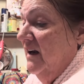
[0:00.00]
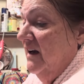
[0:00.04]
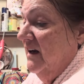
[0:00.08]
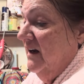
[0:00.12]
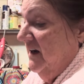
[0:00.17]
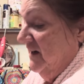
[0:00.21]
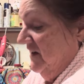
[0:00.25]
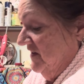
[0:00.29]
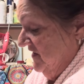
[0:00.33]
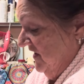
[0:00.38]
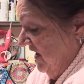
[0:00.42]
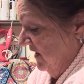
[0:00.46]

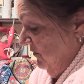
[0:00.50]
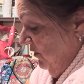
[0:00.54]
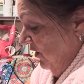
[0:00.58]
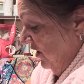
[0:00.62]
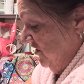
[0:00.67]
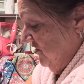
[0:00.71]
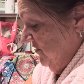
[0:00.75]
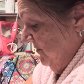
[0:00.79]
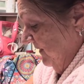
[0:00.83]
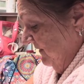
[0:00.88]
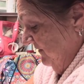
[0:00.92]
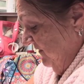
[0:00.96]
Because I
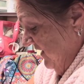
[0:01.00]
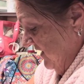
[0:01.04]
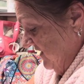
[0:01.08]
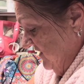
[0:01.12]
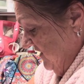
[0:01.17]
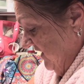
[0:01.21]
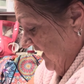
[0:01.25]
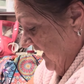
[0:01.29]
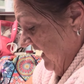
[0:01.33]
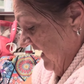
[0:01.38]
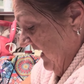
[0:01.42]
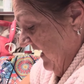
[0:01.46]
washed my face
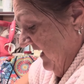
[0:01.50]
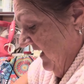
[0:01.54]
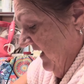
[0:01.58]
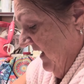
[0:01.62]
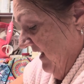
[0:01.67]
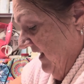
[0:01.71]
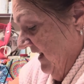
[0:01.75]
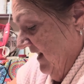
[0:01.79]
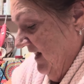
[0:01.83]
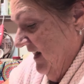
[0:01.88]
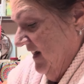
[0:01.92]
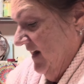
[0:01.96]
again.
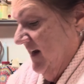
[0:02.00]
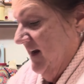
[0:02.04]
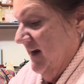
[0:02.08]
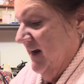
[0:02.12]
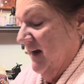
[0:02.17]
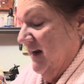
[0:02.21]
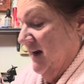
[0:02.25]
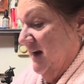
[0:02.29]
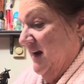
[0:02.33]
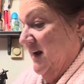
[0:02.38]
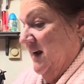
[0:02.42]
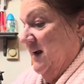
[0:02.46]

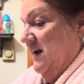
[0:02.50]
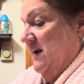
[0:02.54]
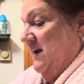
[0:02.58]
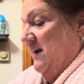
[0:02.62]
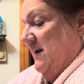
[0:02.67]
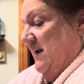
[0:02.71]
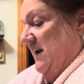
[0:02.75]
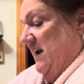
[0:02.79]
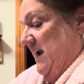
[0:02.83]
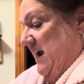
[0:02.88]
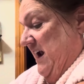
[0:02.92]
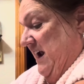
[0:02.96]

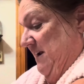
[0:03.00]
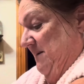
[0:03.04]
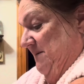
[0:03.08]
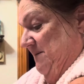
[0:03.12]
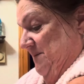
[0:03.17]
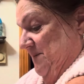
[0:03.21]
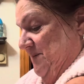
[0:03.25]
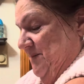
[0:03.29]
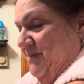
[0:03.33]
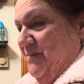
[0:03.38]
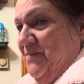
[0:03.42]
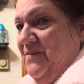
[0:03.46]
Okay,
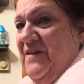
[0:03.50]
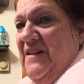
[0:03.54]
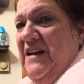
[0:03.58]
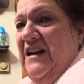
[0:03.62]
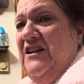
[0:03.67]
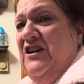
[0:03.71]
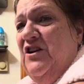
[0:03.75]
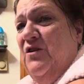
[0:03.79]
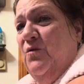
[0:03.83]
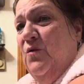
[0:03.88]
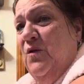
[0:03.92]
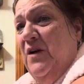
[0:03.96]

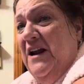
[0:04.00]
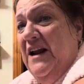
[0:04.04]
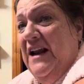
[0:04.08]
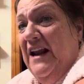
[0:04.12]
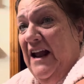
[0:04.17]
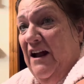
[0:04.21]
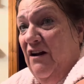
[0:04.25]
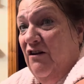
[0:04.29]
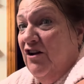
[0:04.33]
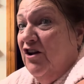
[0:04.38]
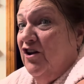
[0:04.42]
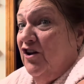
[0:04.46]
and you wring it
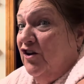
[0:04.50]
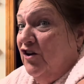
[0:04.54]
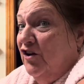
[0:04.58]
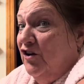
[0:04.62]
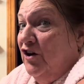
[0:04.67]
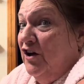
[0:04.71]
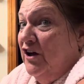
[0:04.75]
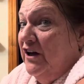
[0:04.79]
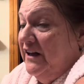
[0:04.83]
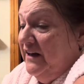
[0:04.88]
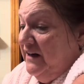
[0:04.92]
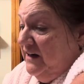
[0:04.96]
out
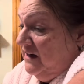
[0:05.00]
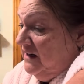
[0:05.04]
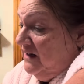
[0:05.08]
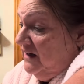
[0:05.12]
good.